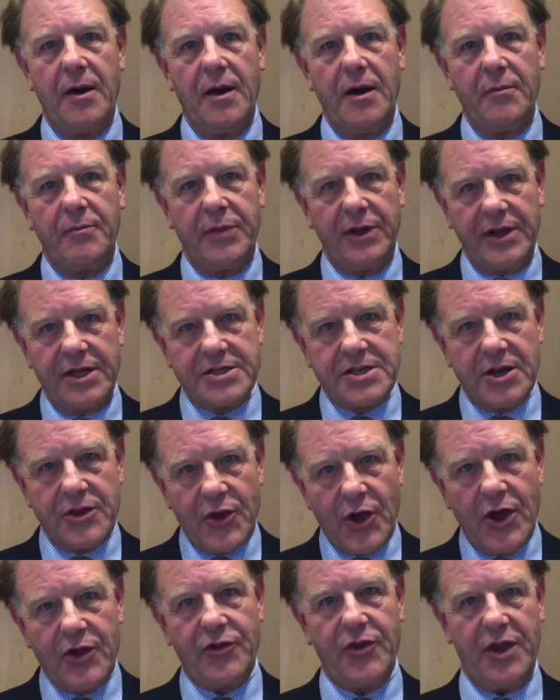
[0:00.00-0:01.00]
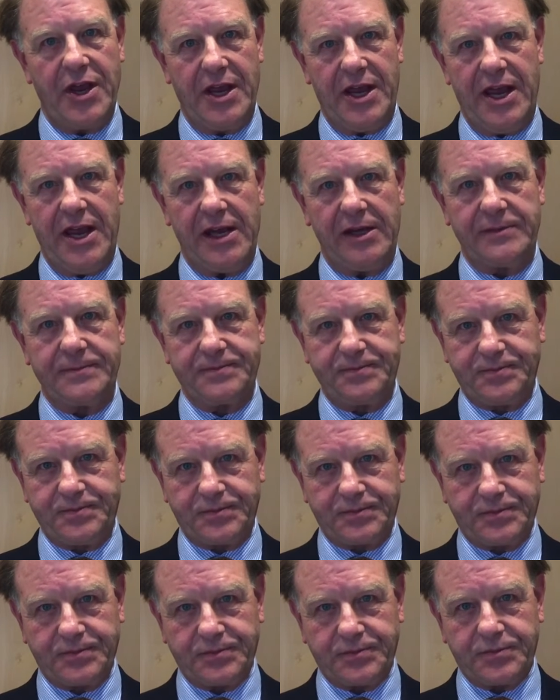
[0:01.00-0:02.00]
But there's a third thing here.
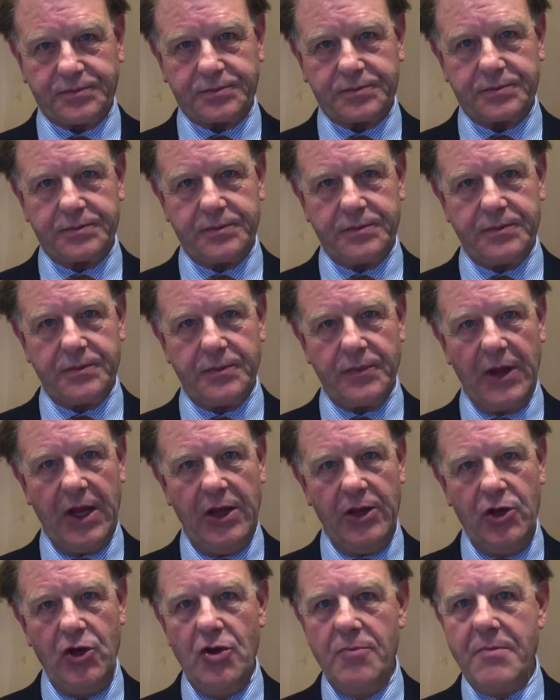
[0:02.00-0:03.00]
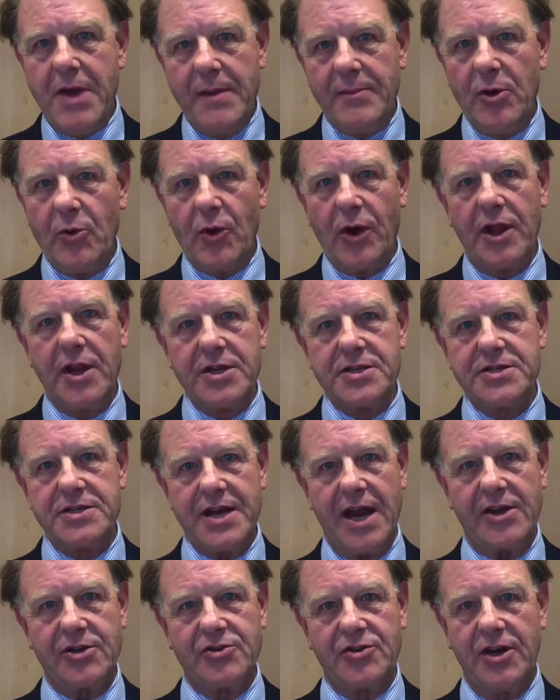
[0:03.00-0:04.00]
You may be one of those
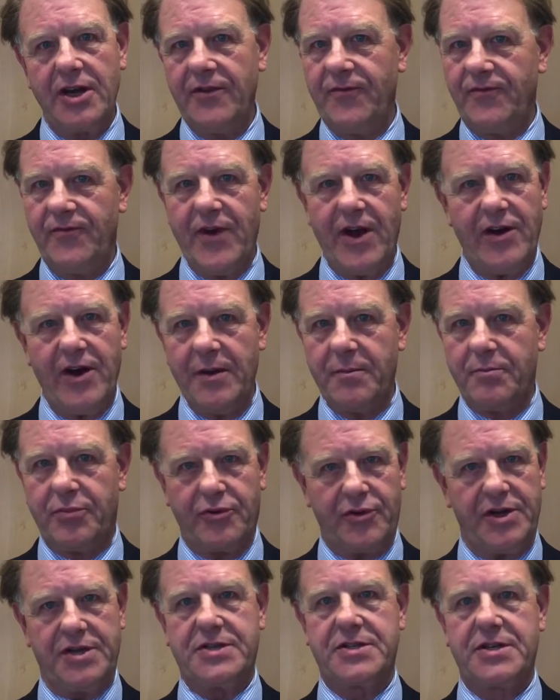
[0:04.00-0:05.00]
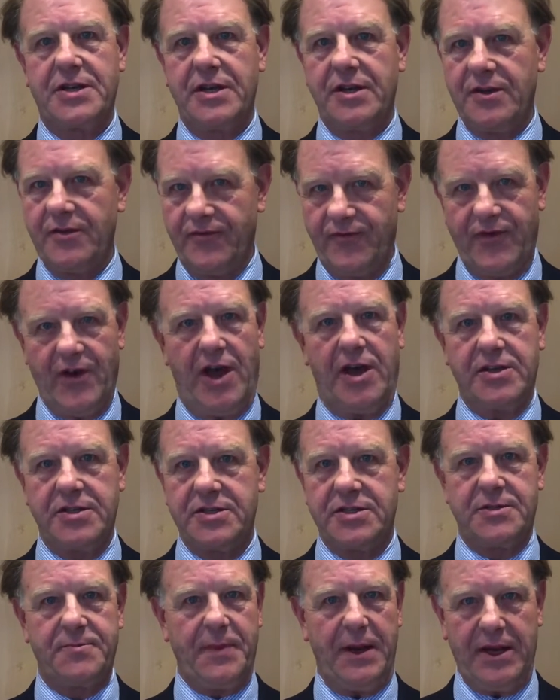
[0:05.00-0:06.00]
naturally very brisk, fast
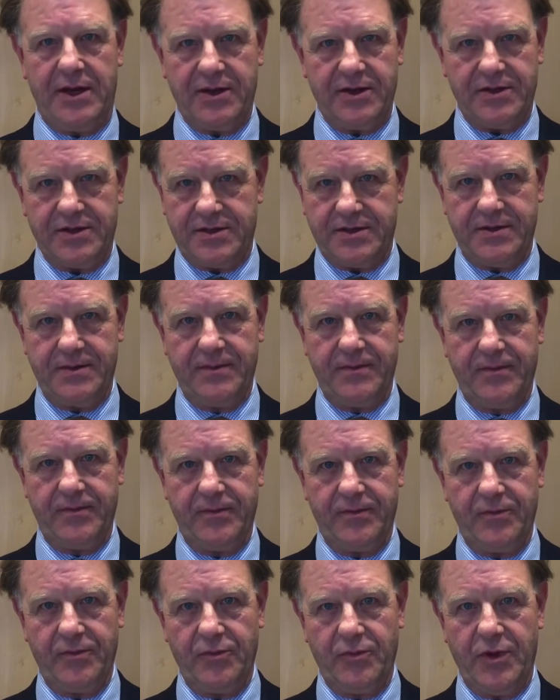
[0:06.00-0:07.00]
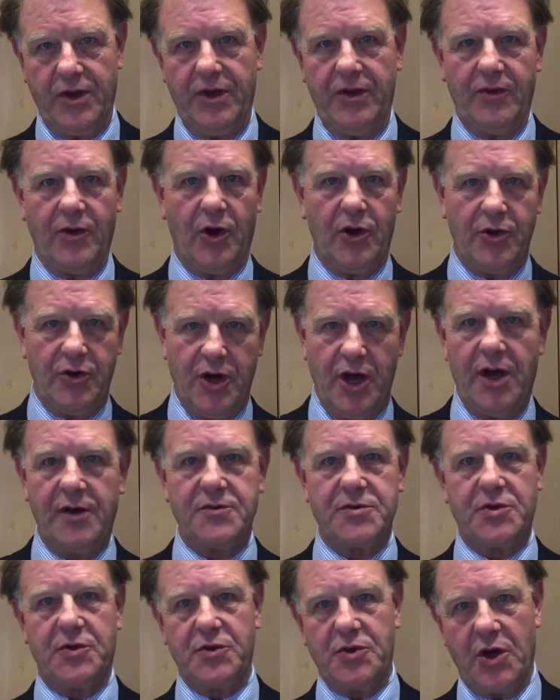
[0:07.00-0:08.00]
speakers, whether you've got
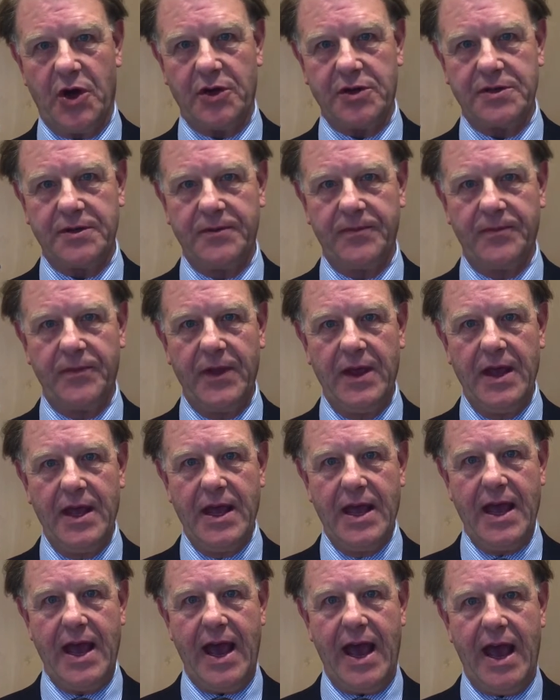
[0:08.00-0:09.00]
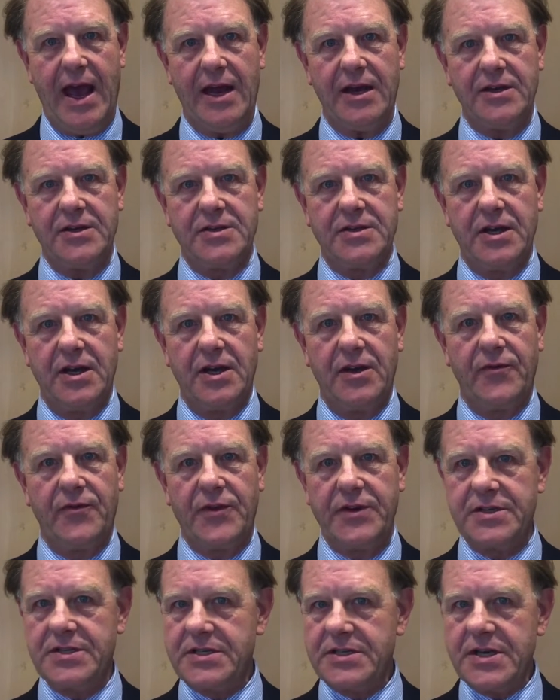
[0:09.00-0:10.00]
nerves or not. And for
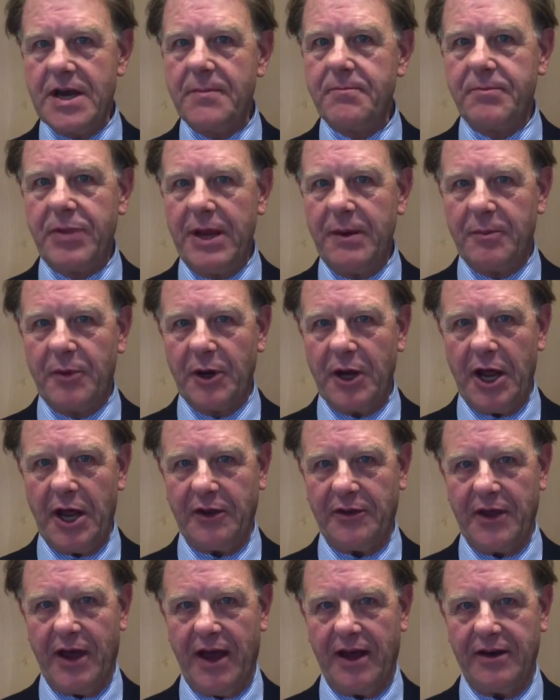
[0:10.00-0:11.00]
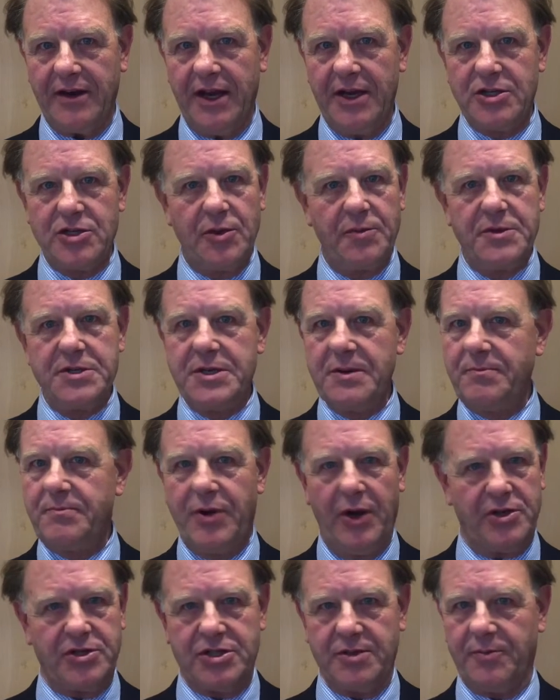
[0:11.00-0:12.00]
some people like that, it's almost
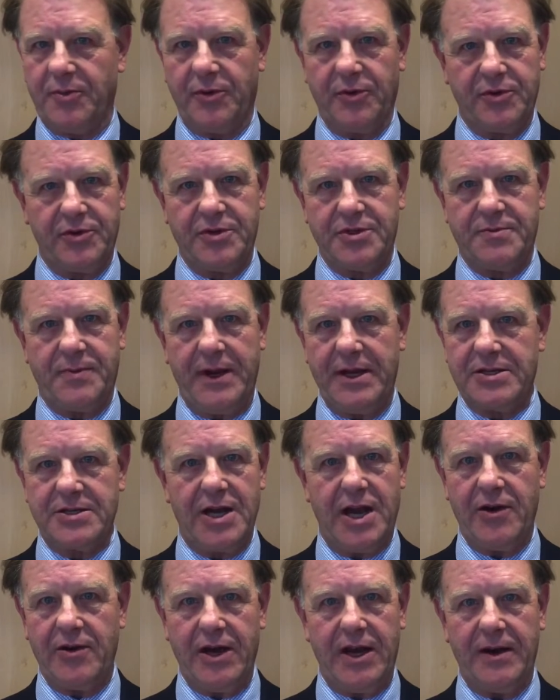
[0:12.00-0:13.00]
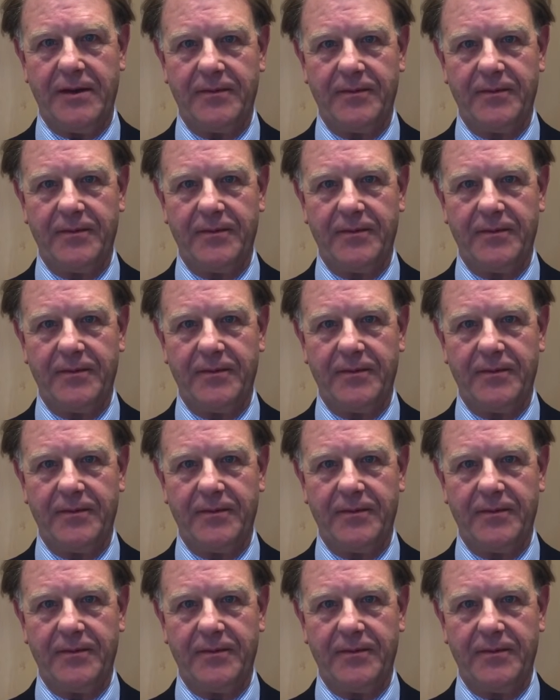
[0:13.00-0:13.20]
impossible to speak slowly.